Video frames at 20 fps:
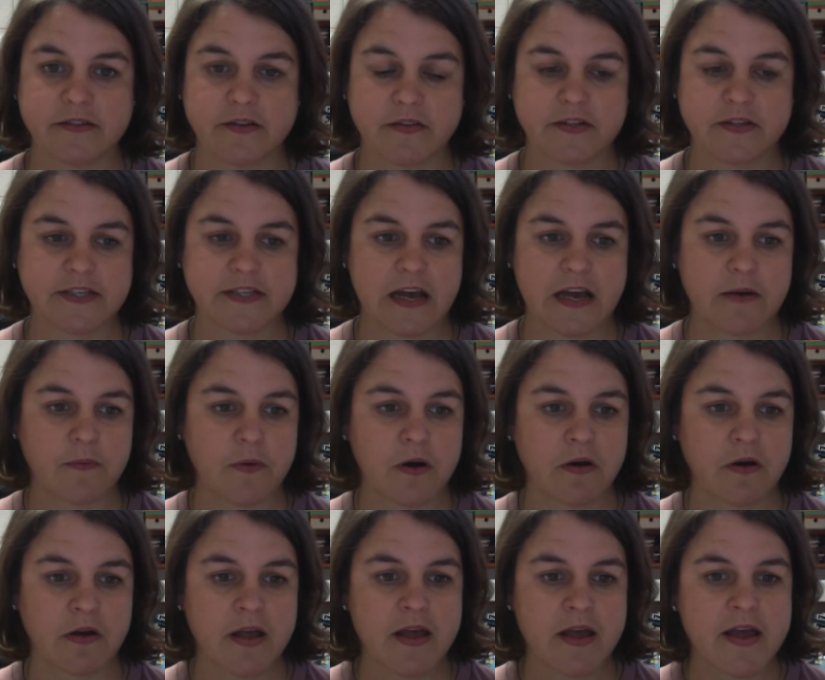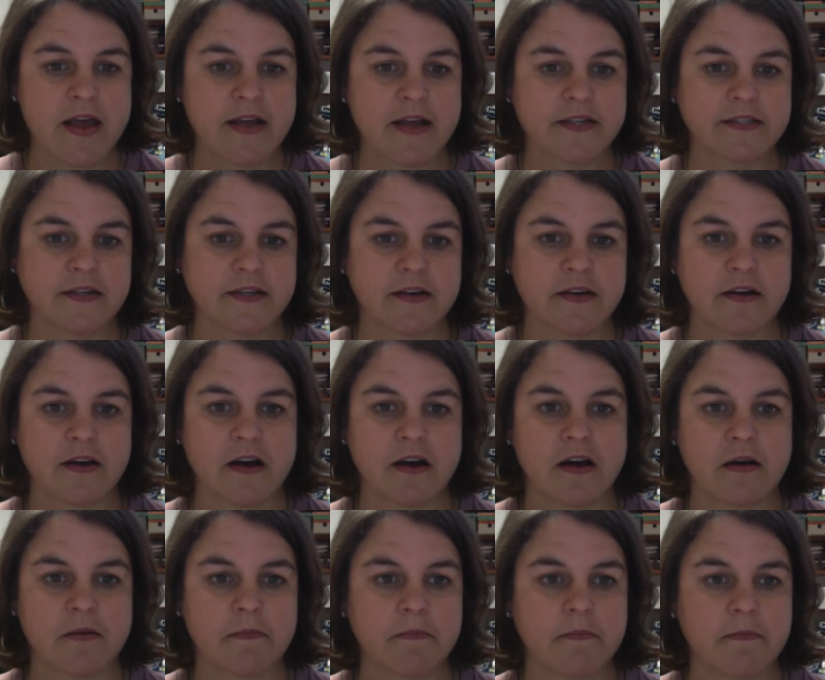on the sidewalk
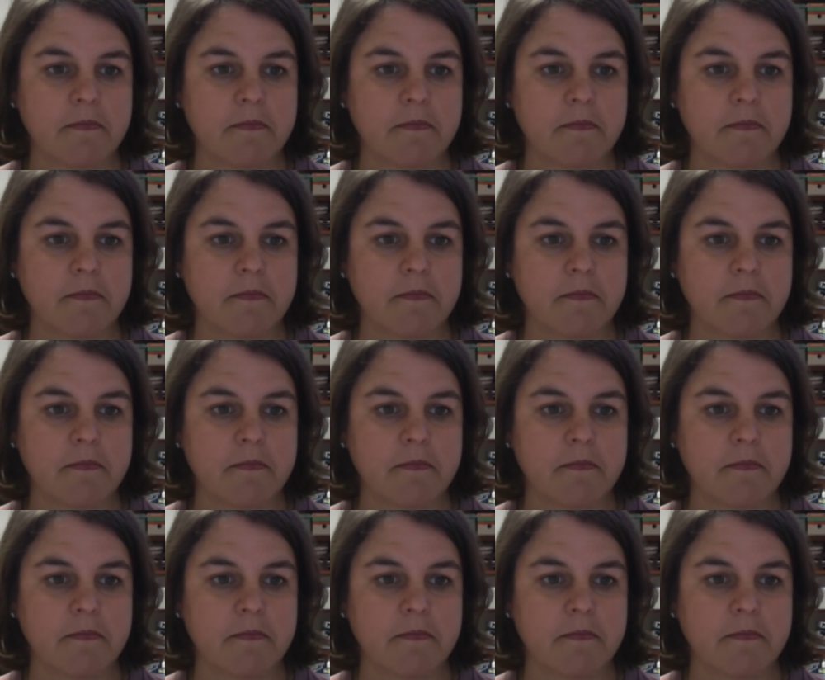to